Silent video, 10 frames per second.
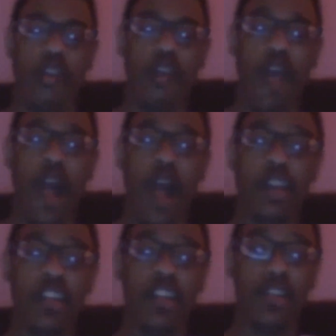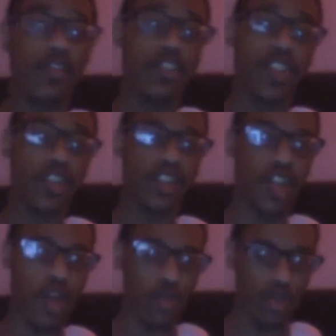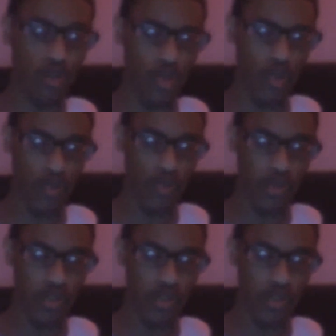I can definitely take a lot more away from it.